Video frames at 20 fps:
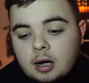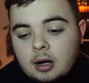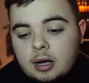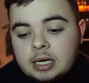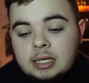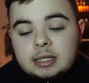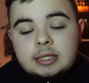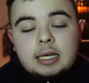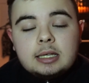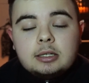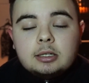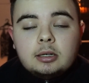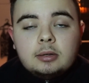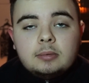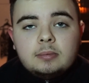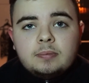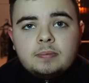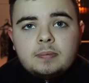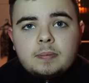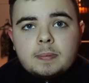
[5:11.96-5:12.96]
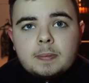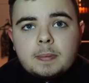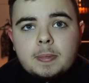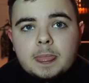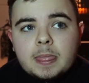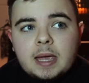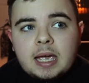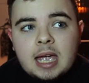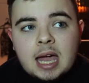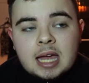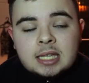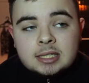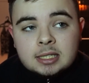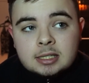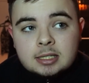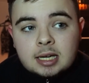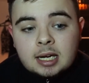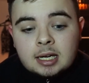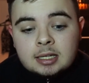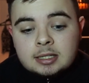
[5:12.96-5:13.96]
He didn't. He
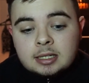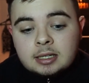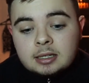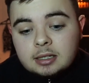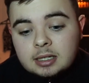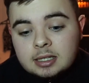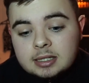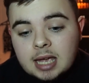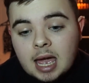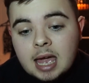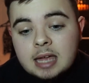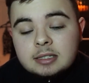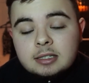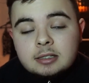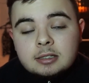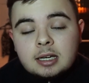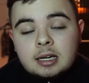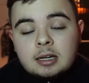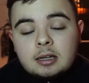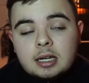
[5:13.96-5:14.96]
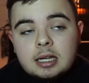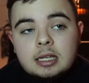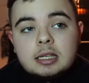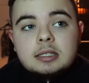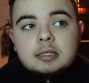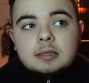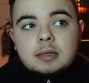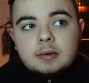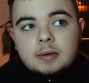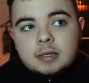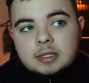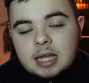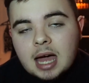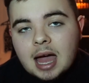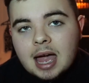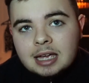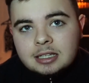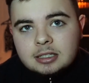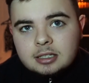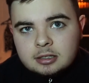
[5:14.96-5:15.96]
hesitated. It's that
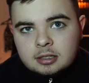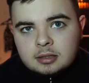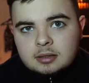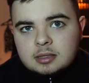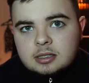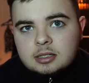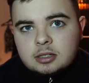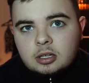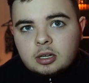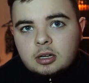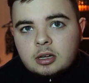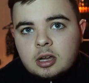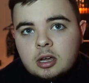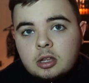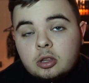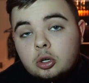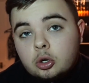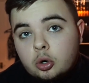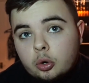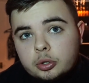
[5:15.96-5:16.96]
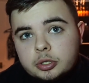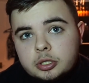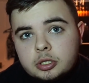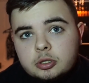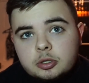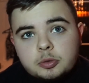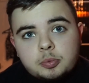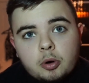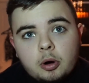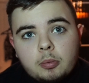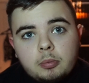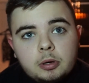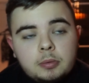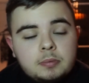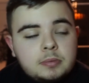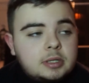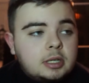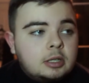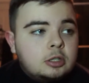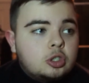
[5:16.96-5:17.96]
hesitance that causes us
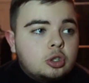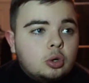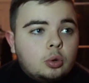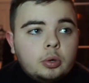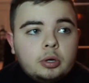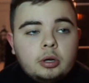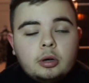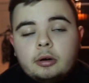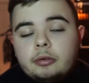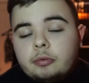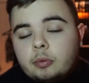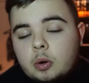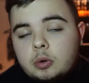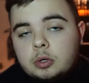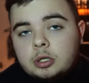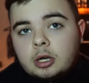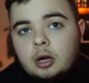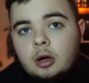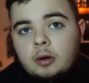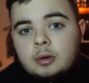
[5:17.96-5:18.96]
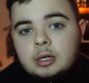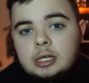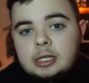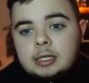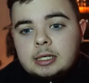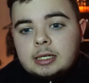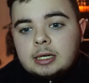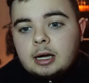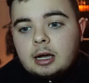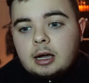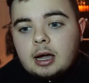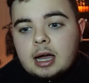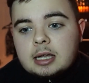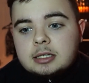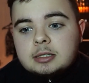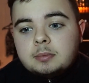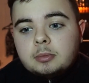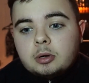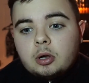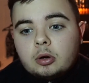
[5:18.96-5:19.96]
problems. And sure enough, won't you know,
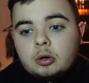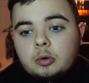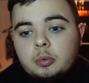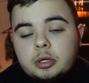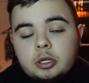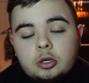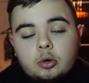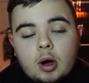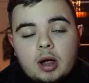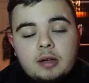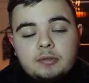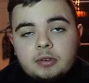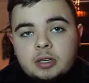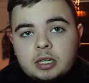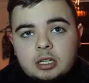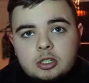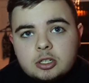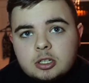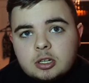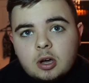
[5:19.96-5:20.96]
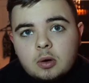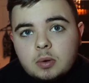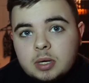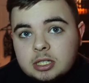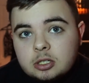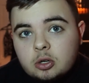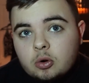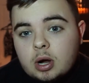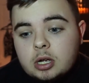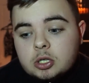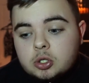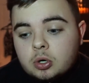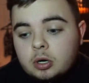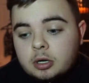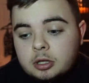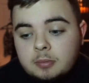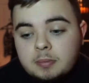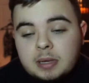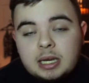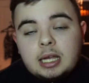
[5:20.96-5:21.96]
Arsene Bologna with a great finish. You know, he's a great
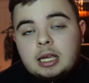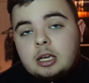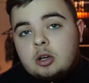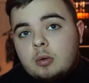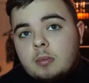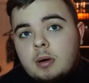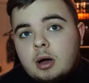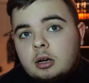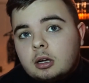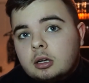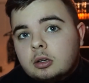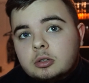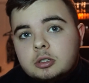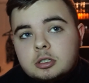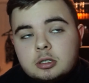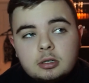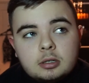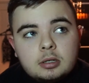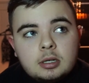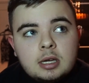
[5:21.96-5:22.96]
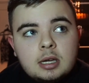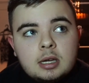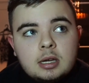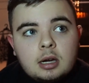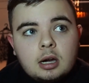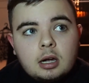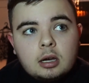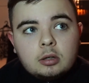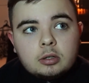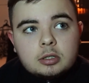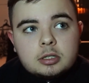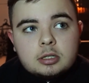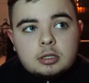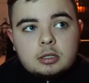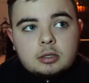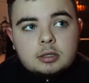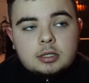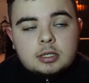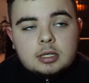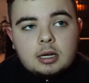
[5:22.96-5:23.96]
striker. The minute he come on, I looked
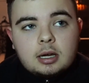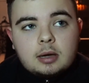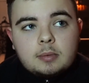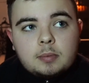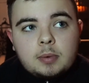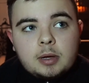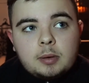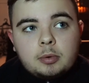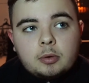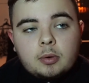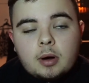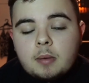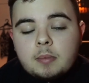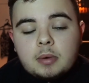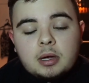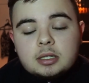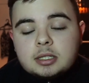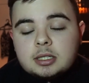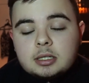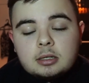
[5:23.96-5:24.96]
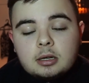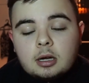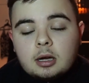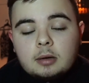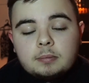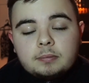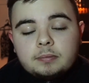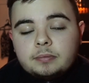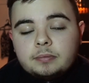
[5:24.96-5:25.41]
at people around me. I said, no,